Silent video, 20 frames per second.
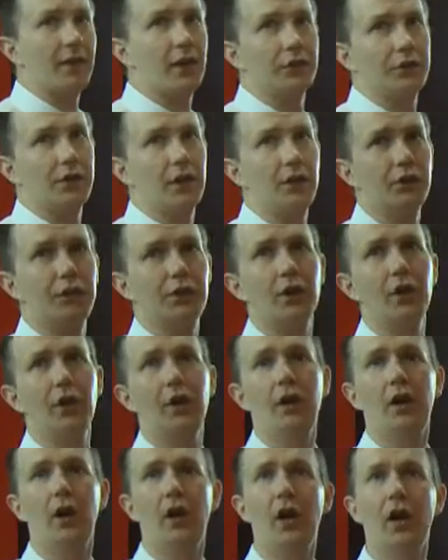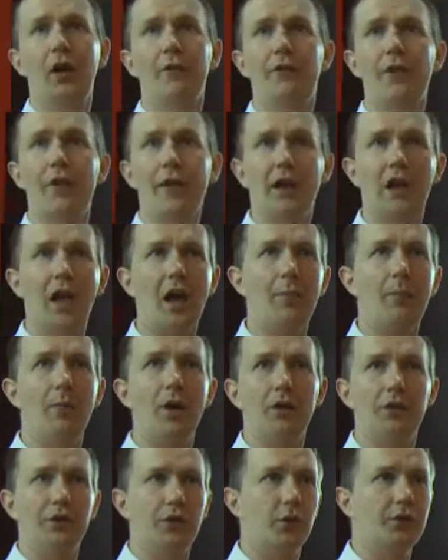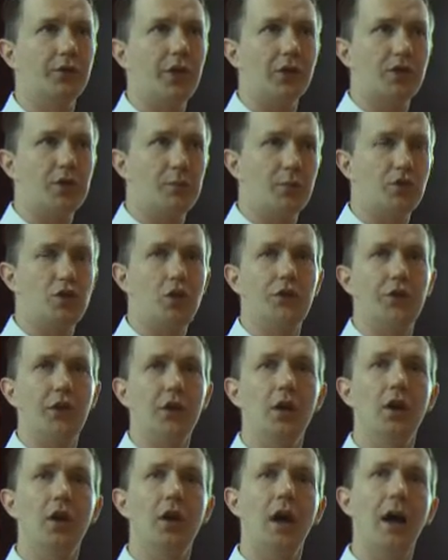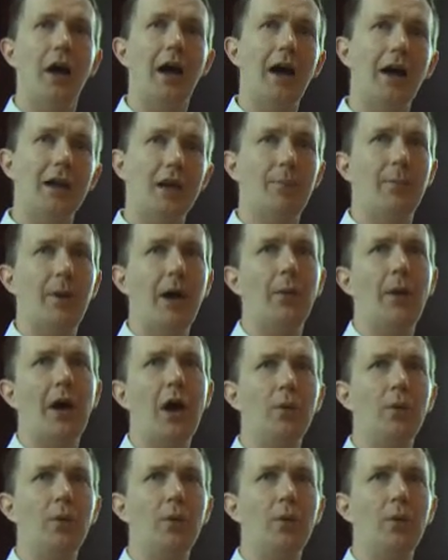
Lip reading: this is for the camera. So it's actually producing higher power